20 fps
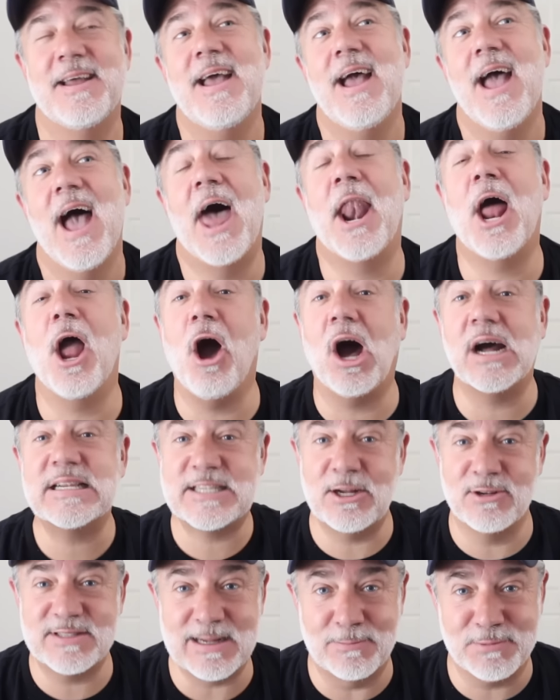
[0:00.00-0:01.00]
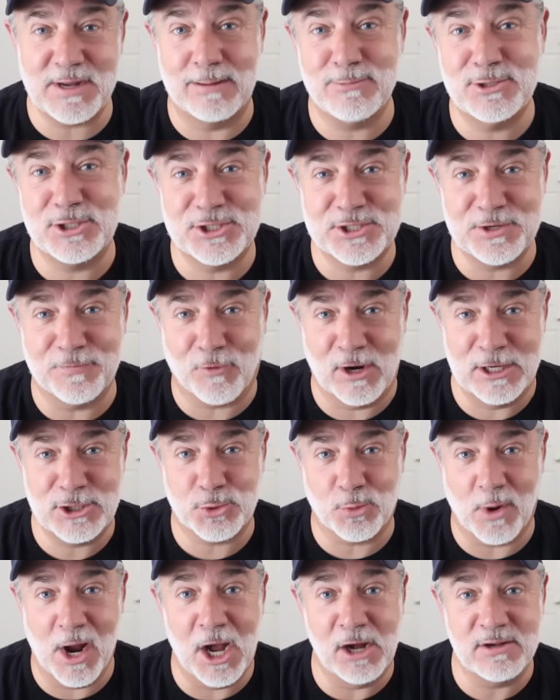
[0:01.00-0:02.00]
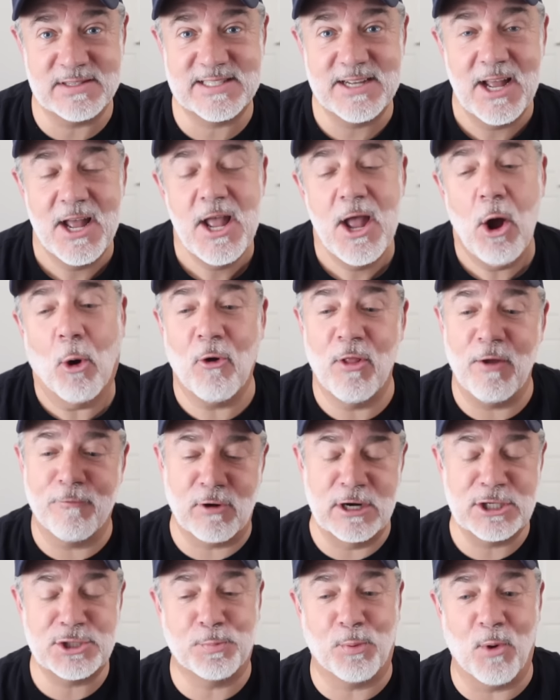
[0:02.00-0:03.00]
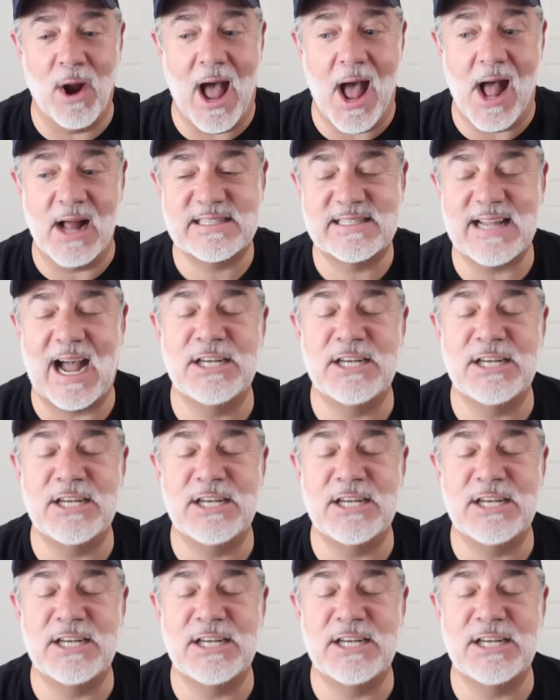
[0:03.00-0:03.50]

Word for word: And I also sometimes use the French roast or the French press.